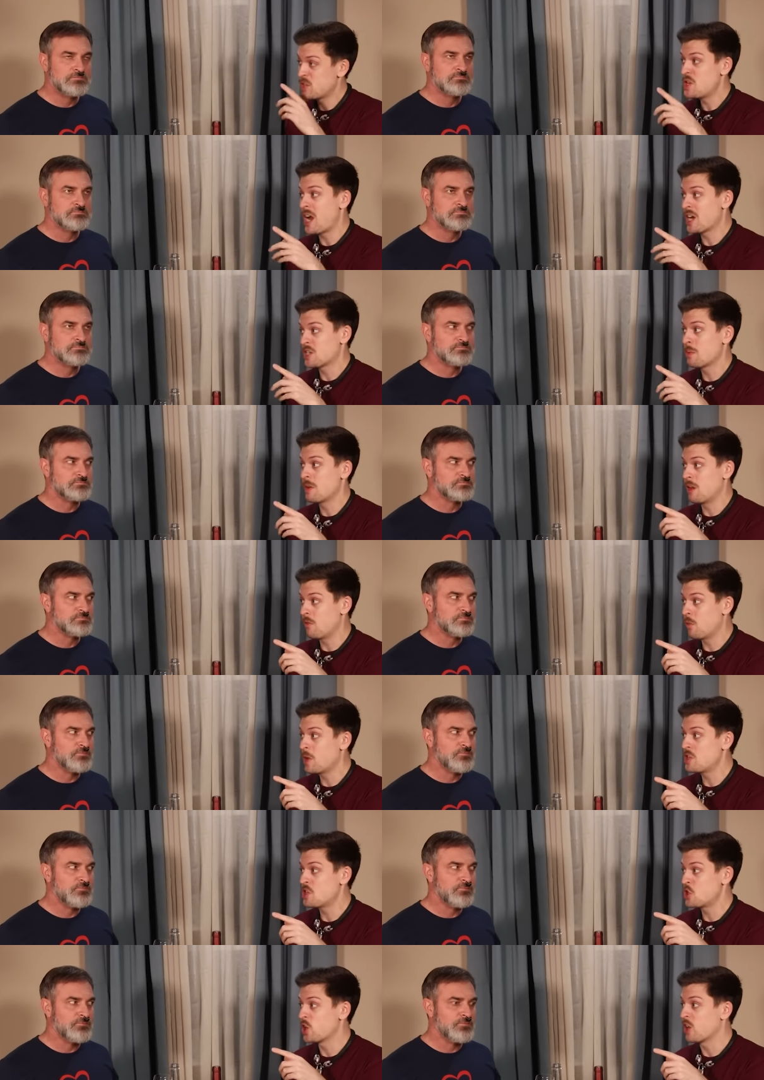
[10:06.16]
Speaker 1: So you actually want to
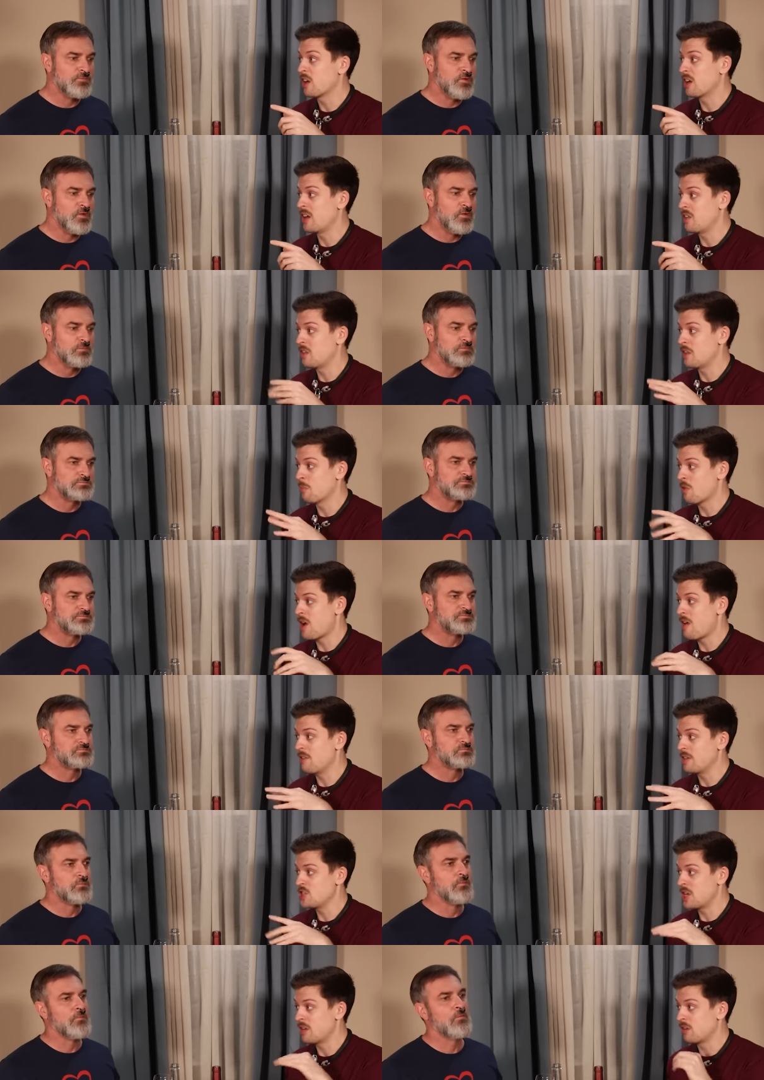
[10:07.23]
avoid sugar in the
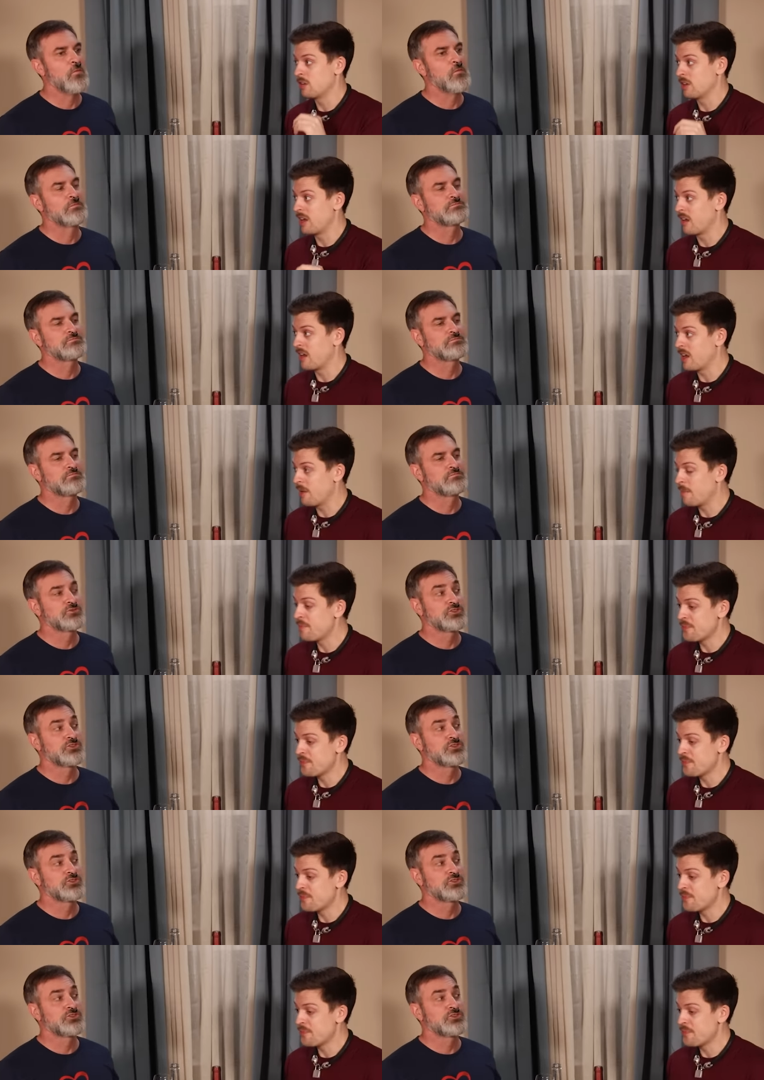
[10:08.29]
private genital area.